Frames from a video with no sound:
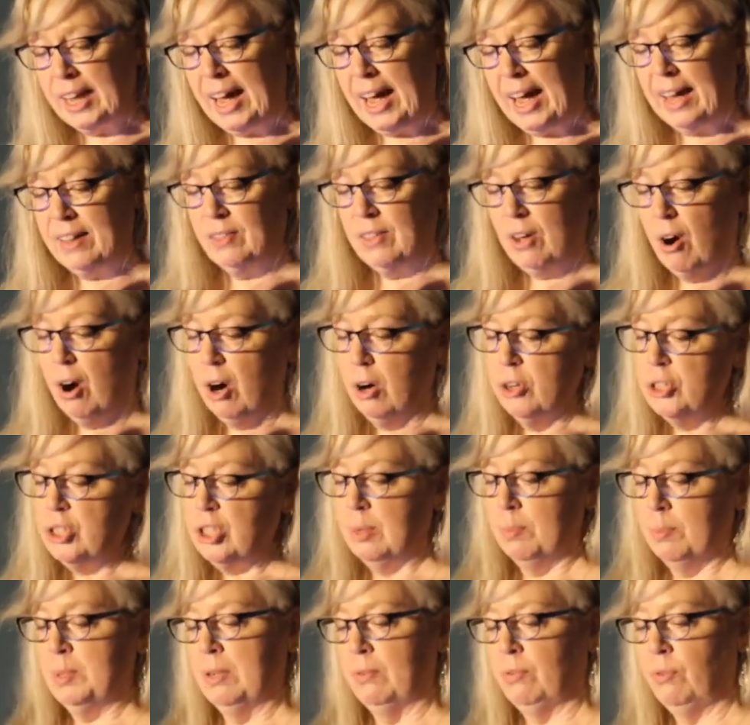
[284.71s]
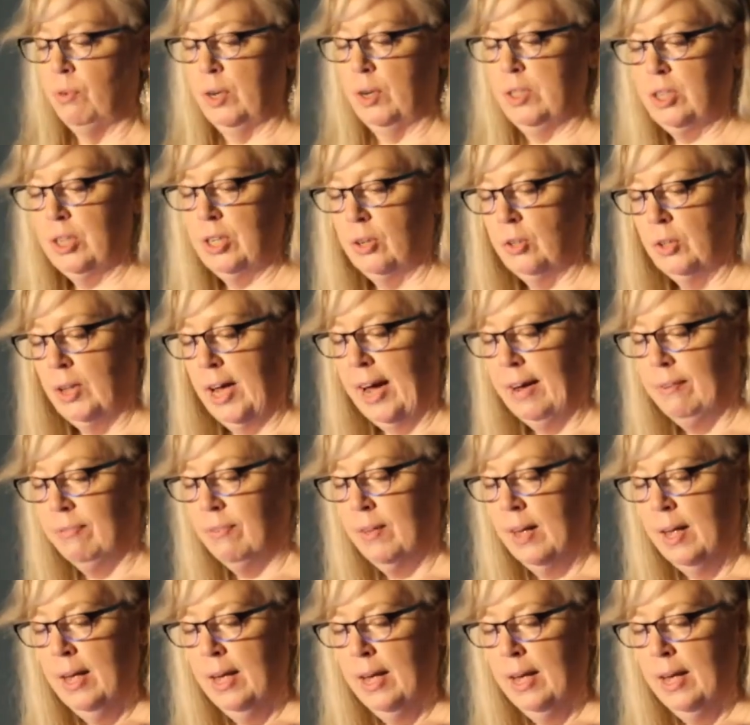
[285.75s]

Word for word: at the hardships of frontier life